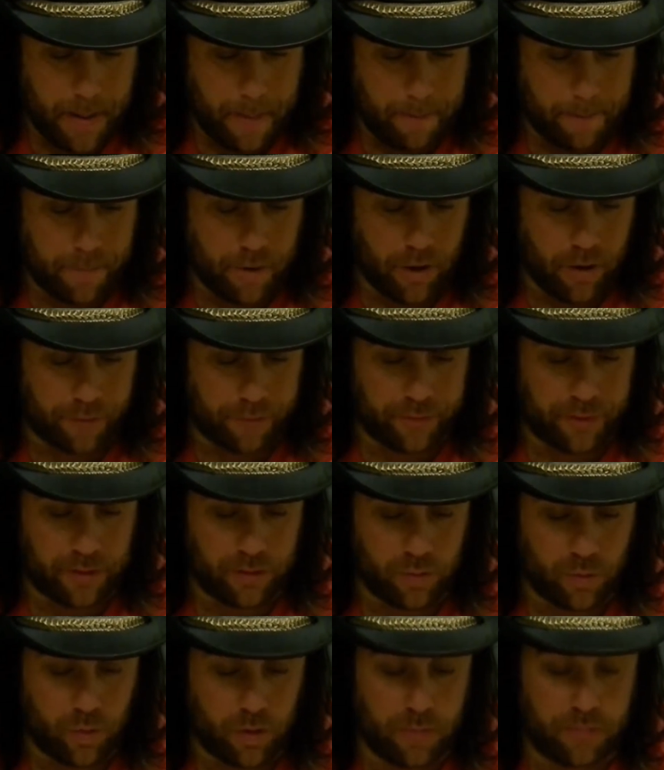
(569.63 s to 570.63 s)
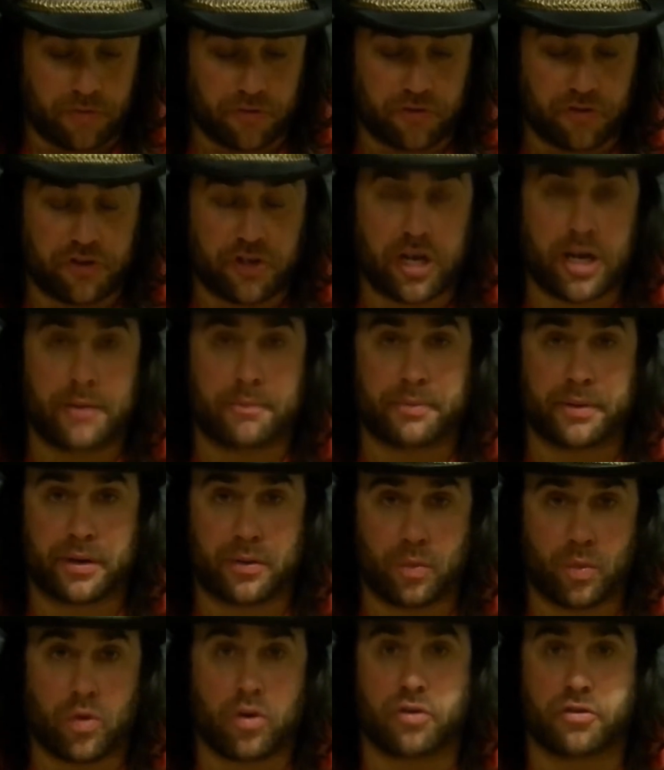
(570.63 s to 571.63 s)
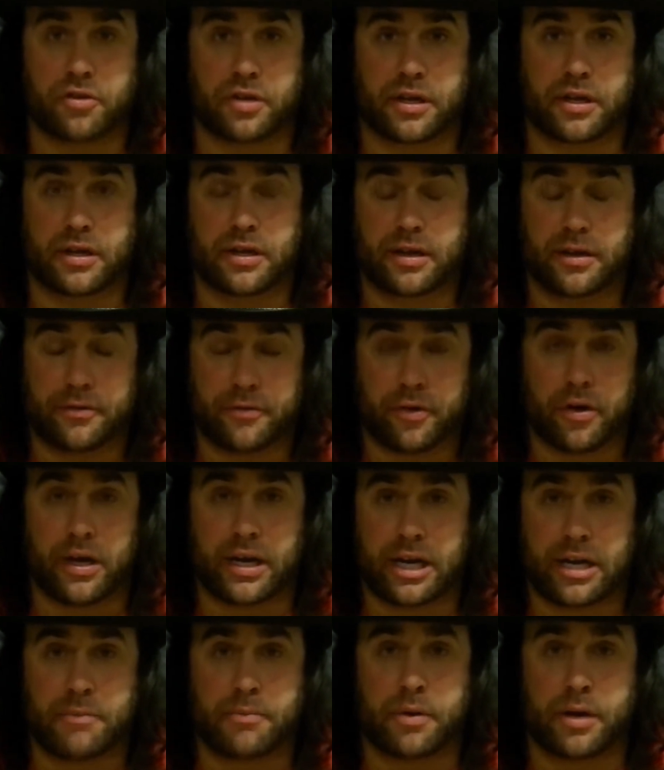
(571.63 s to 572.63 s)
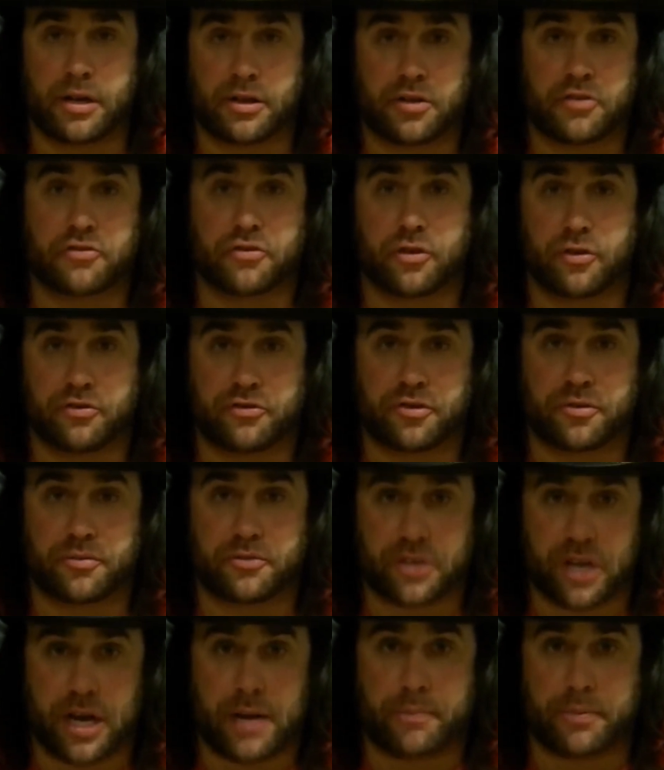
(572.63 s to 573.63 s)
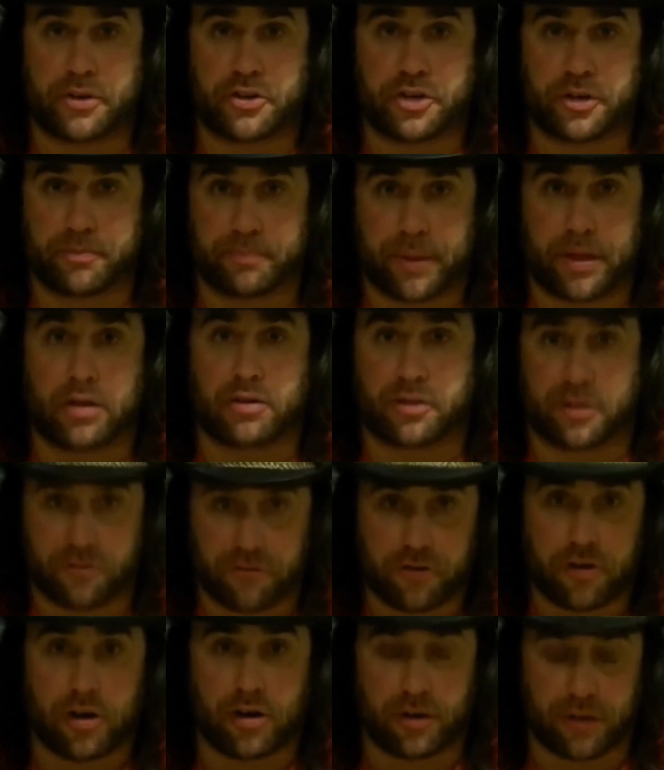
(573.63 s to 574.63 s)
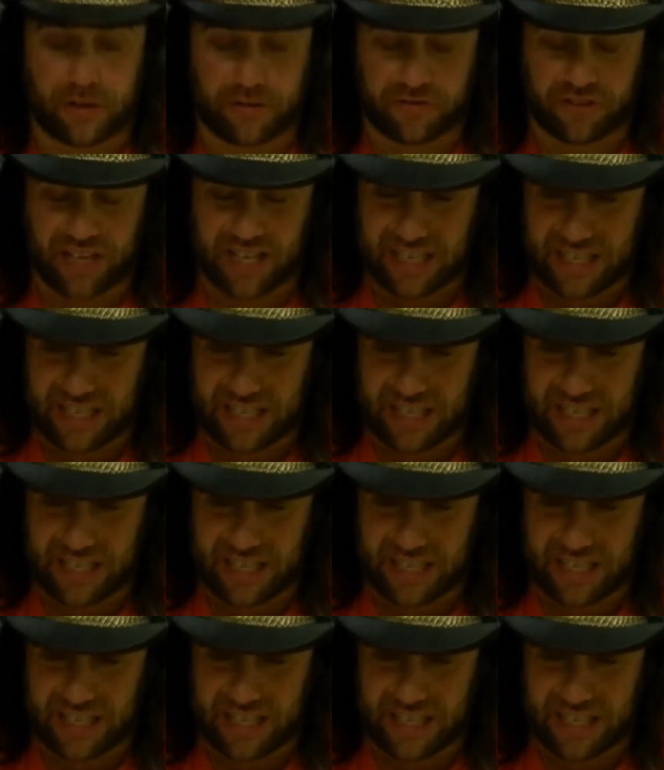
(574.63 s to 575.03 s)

Perfect women's champion worthy. If anybody deserves the championship belt, it's her, because at